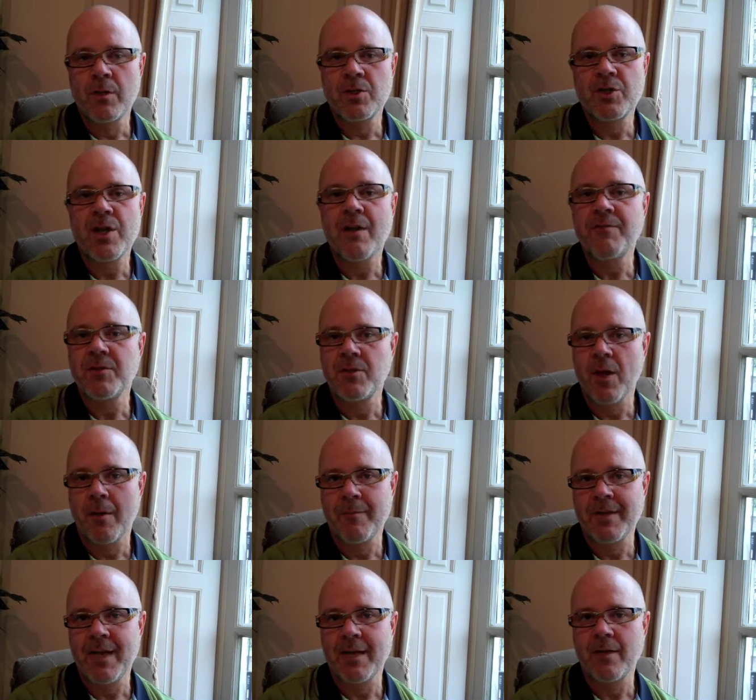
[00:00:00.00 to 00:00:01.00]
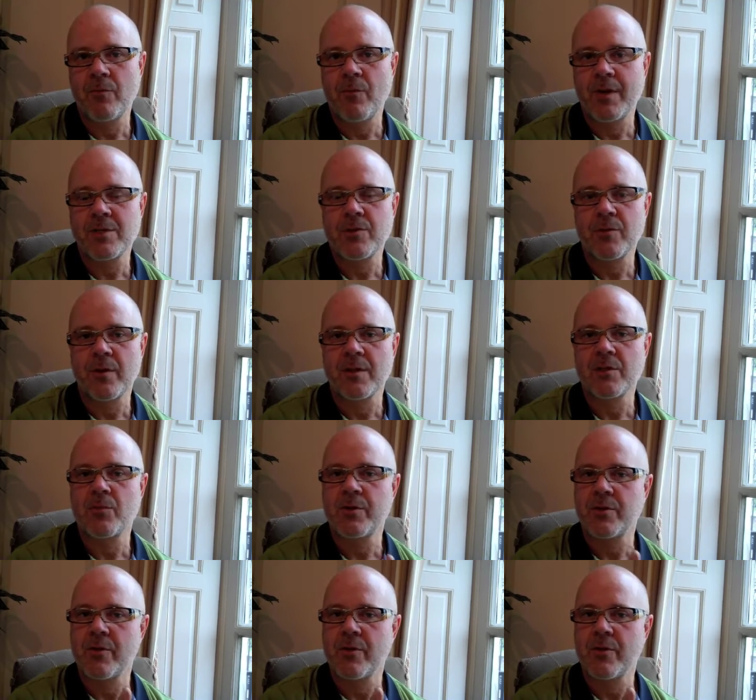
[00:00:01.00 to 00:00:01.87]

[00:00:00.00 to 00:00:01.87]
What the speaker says: chef-dominated restaurants,